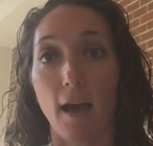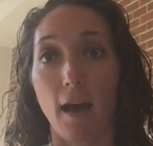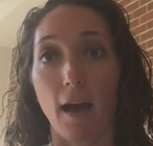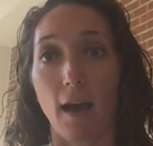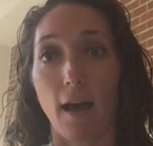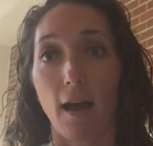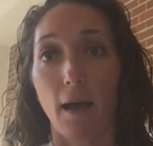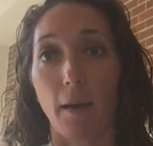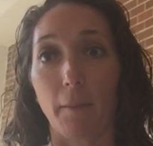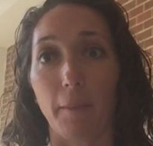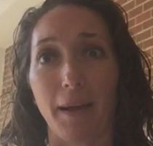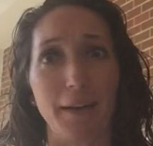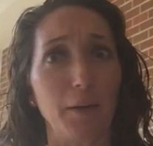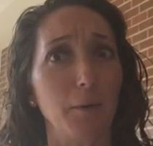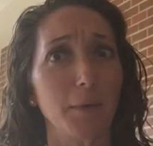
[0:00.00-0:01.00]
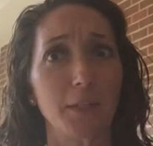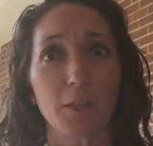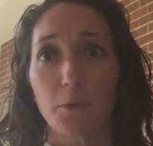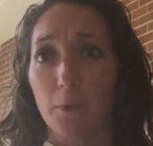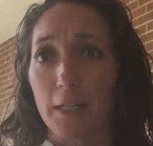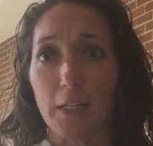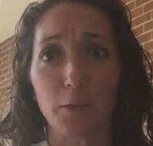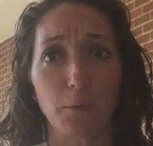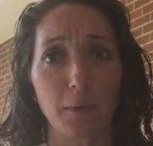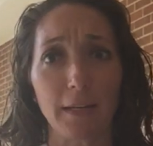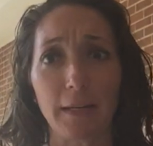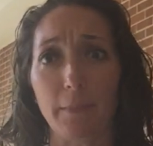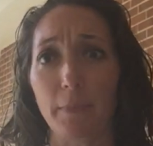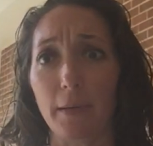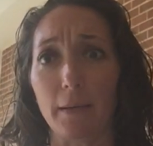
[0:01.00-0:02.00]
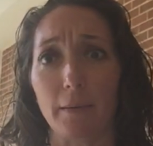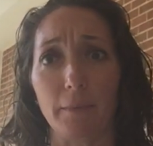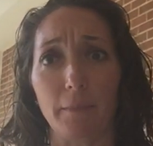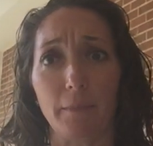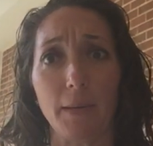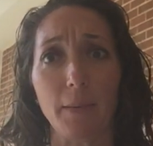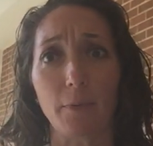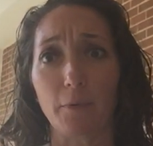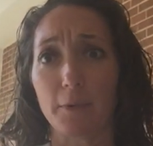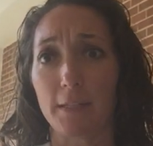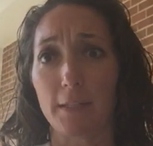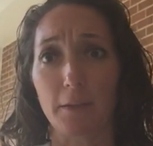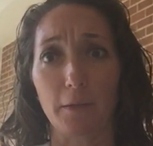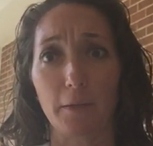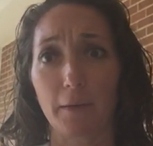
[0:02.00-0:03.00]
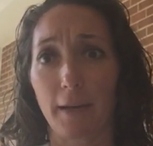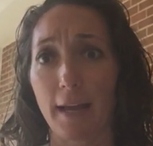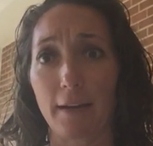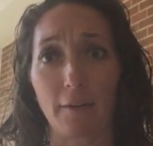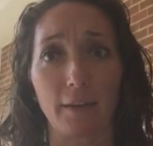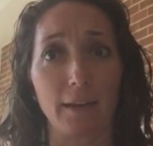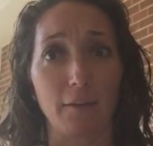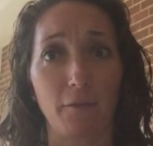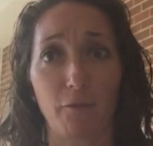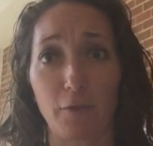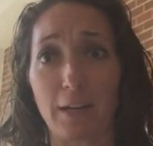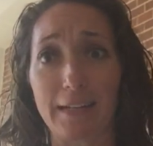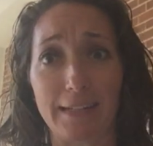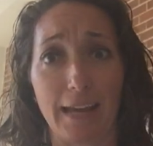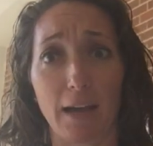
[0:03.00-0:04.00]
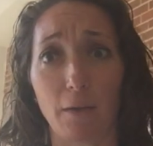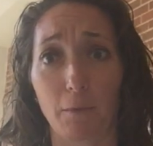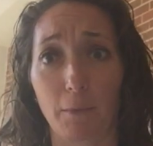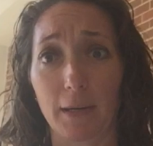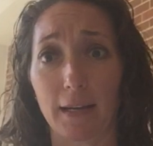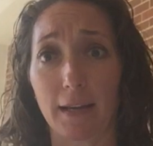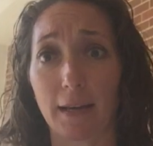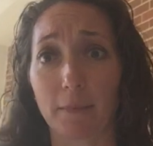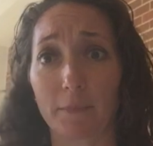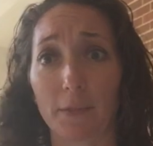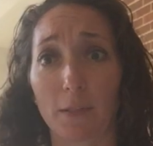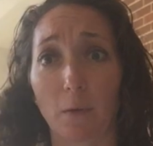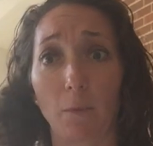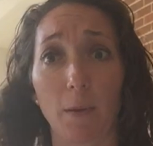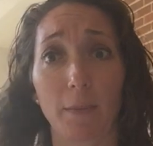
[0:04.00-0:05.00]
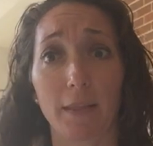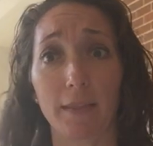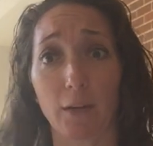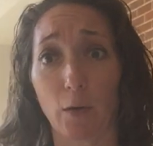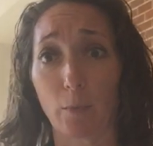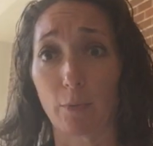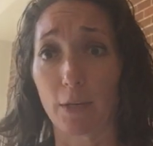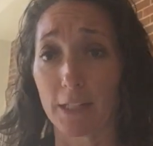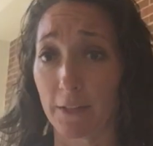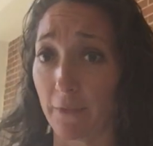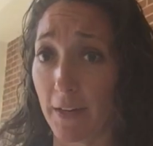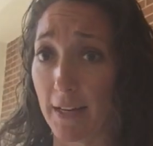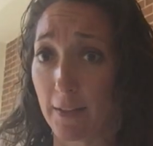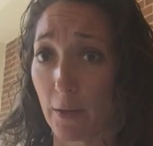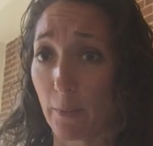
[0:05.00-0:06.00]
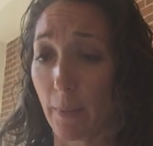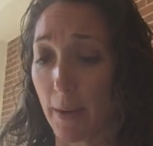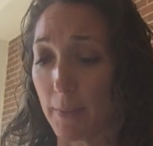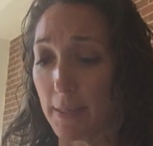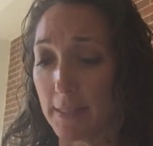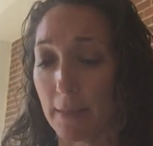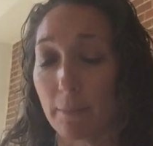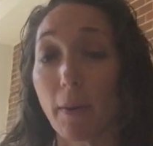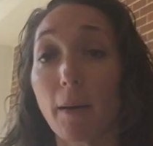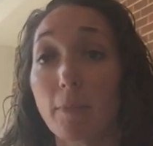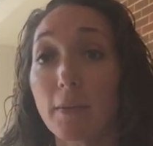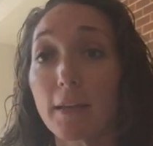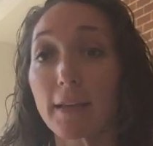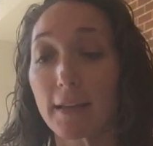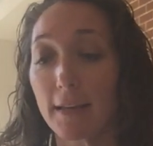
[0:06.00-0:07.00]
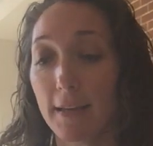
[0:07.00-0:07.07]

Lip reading: I know it's 2020, but people still kind of get freaked out when it comes to women that are breastfeeding their babies in public.